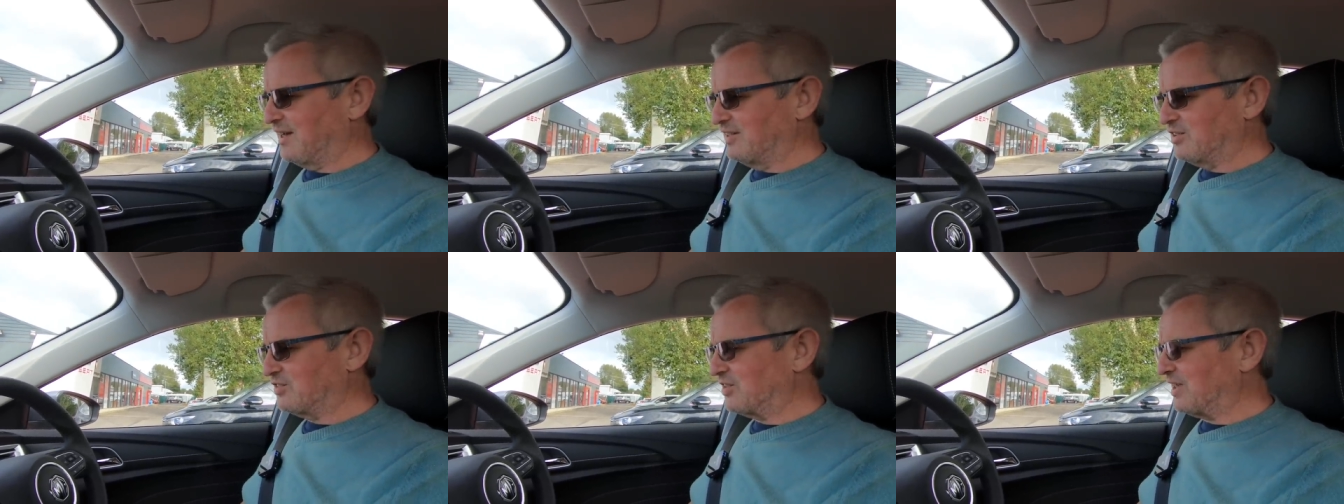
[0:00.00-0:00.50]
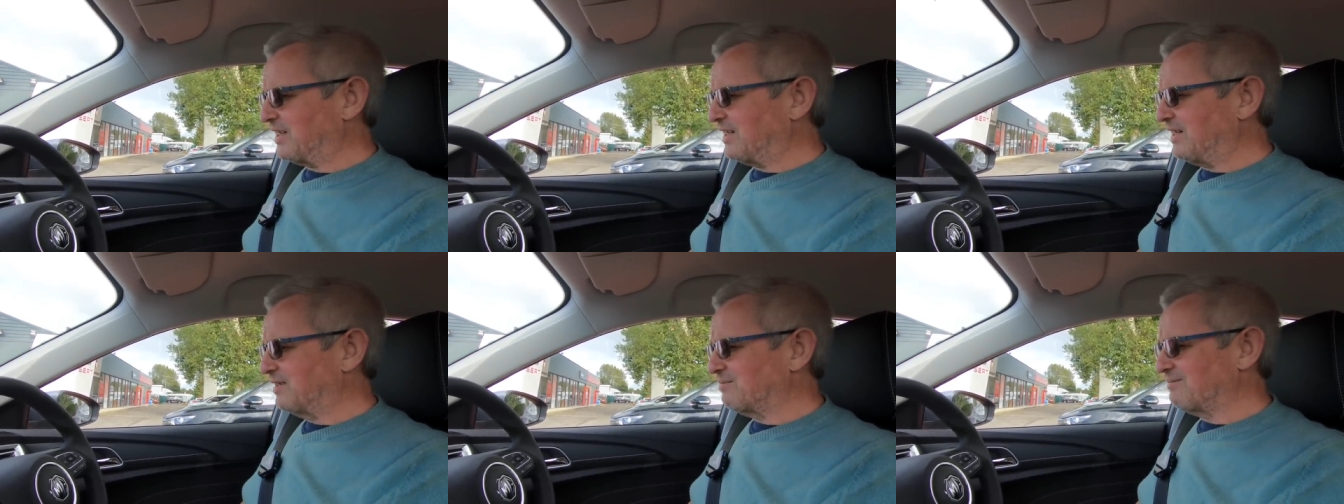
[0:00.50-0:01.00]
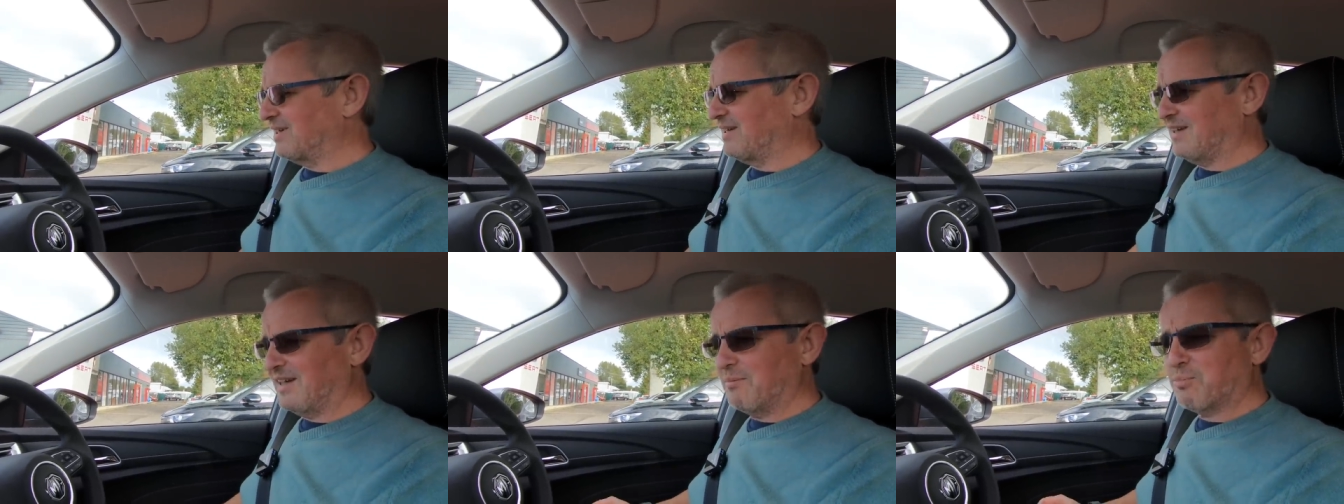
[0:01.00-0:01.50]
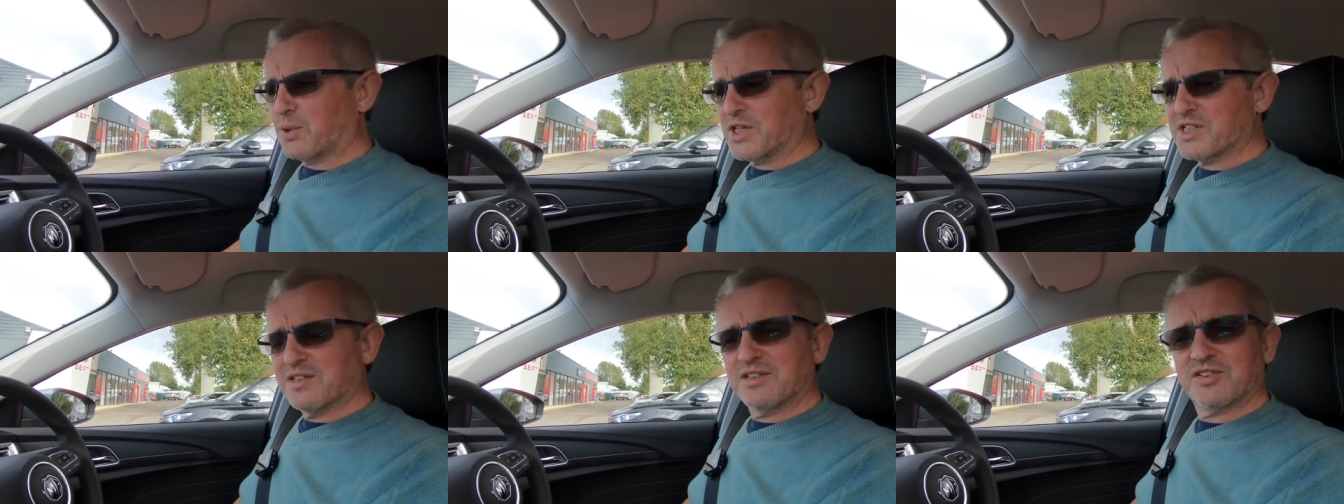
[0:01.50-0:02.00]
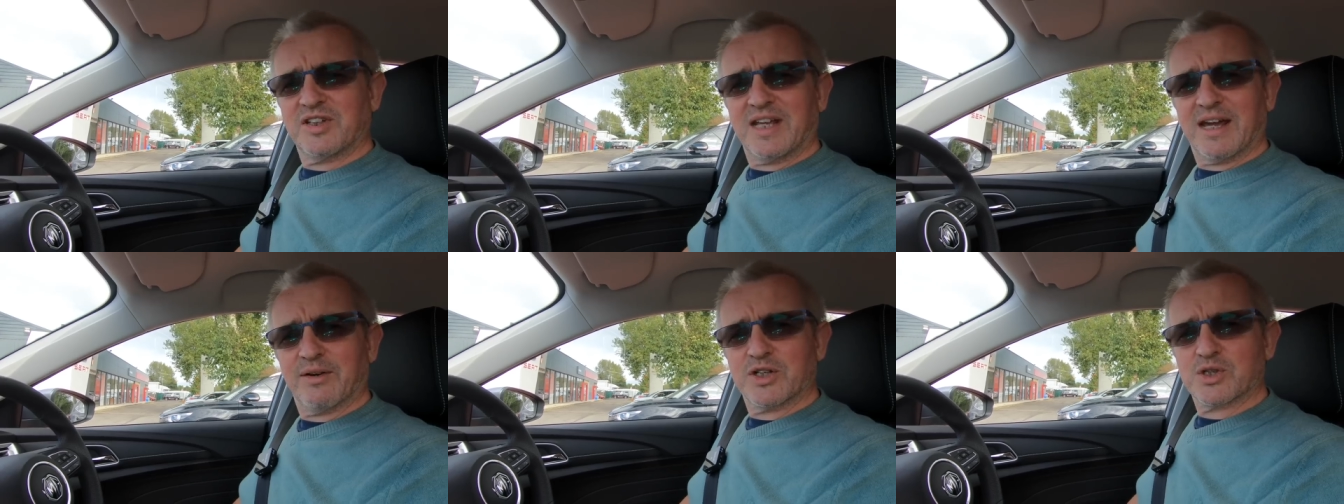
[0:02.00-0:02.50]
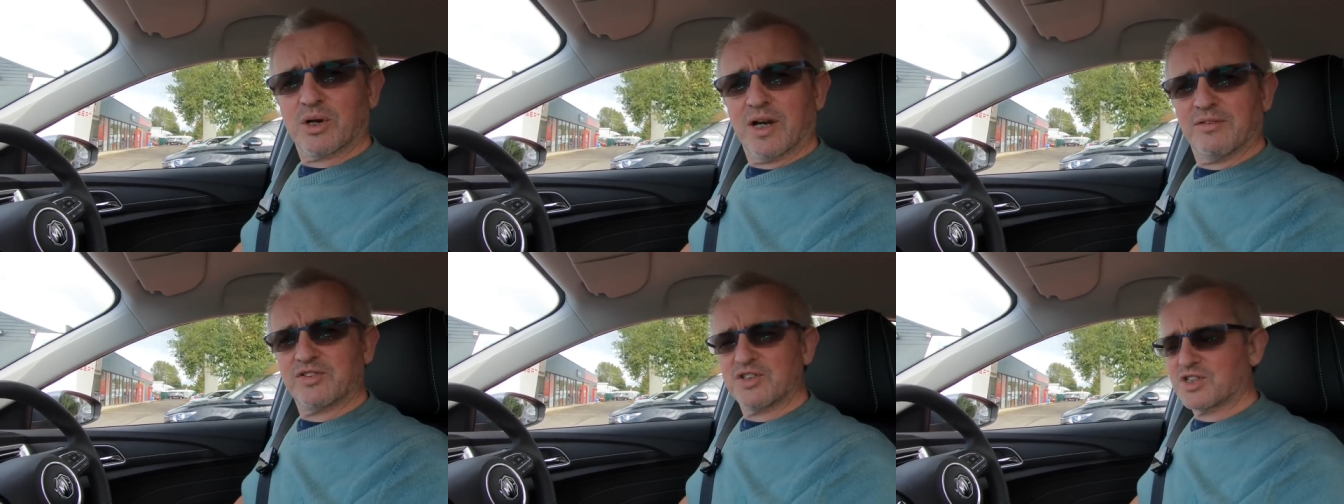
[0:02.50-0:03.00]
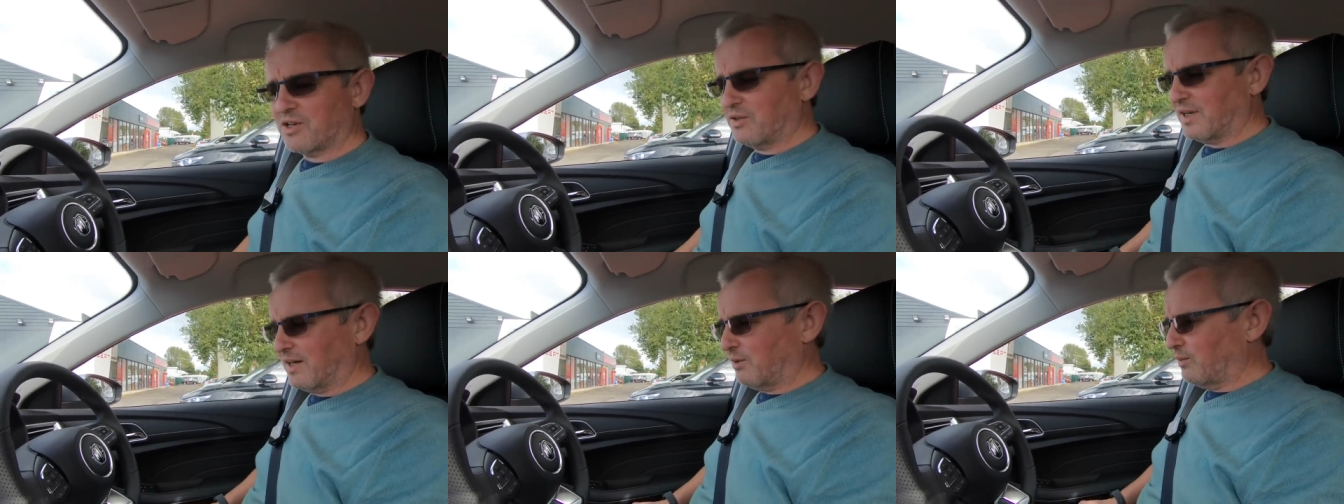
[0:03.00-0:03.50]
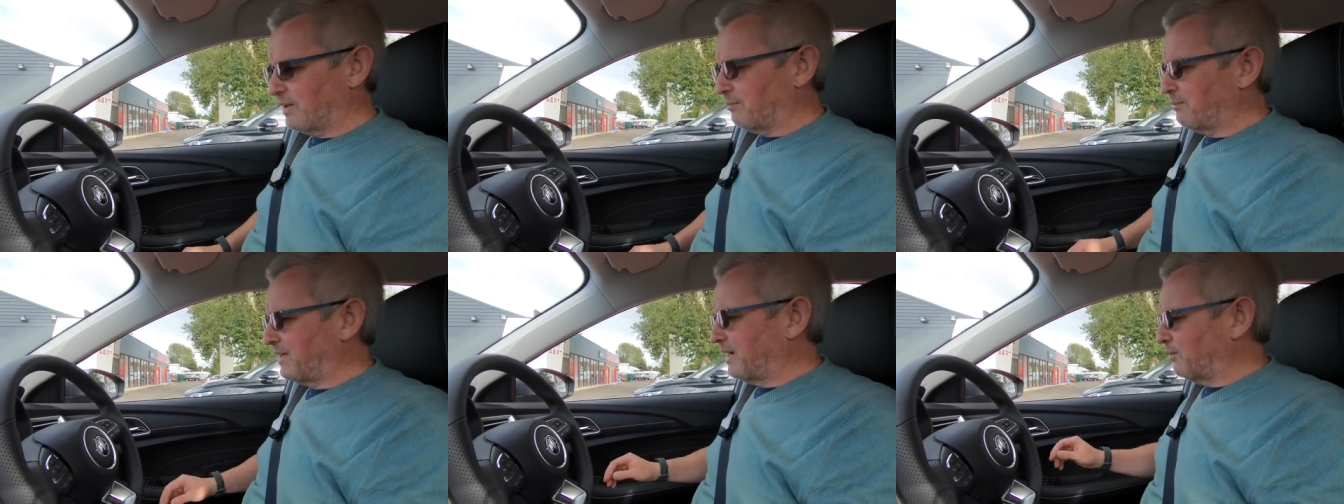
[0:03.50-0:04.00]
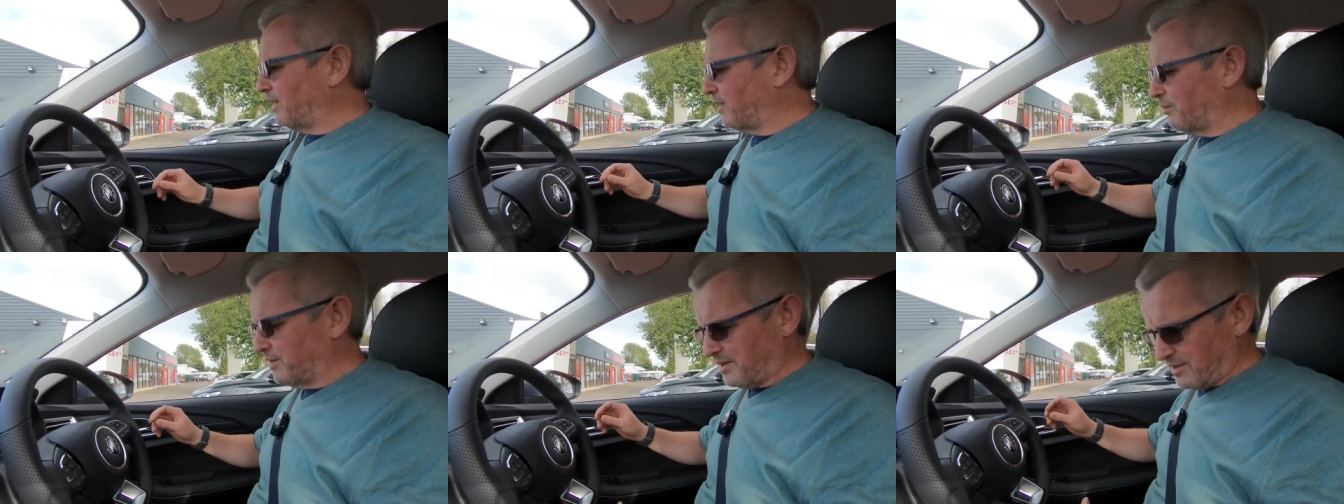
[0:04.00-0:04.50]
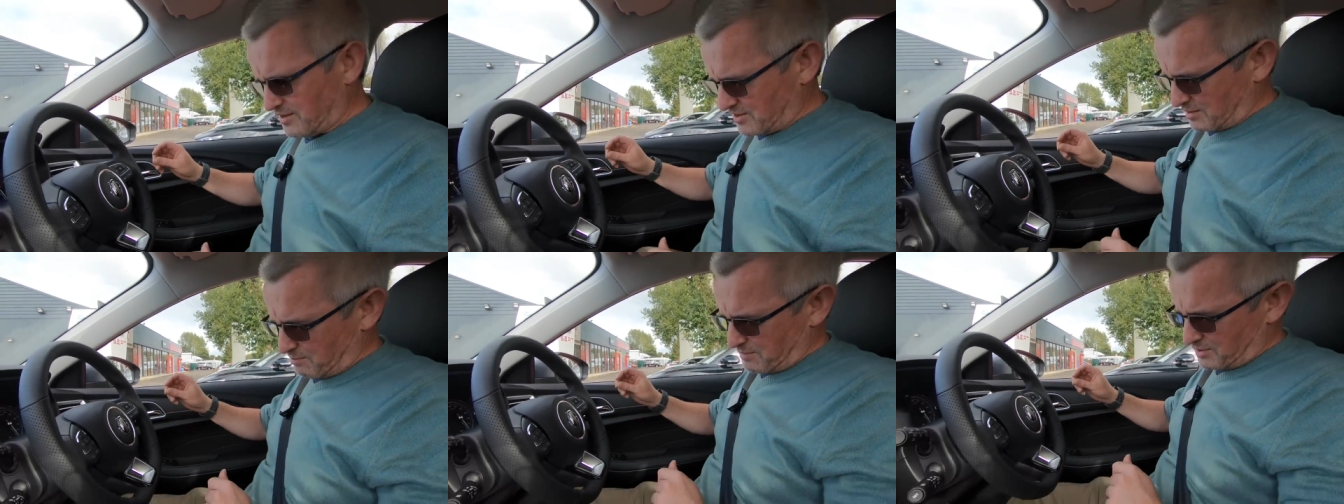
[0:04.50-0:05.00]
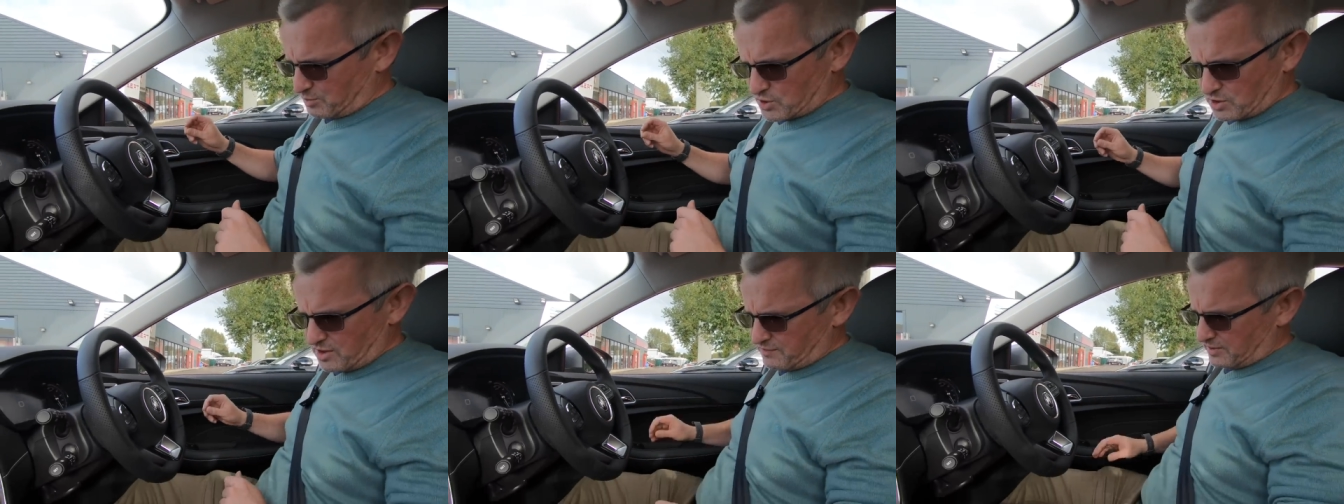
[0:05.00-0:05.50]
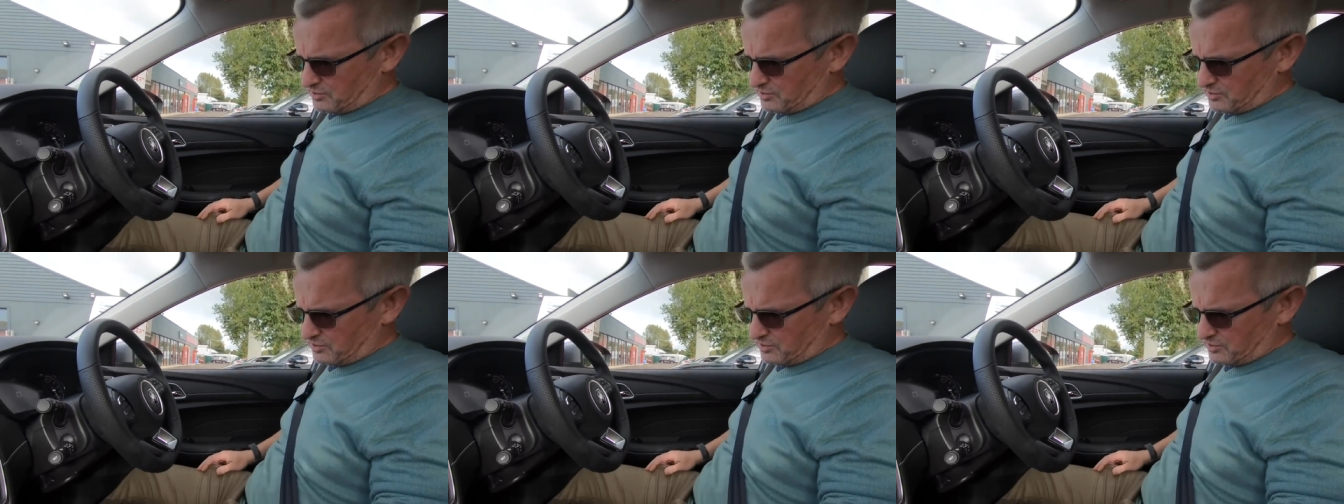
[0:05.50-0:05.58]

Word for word: to see uh, an impression to see how it drives to show you how um, how we are with it um, as we're driving.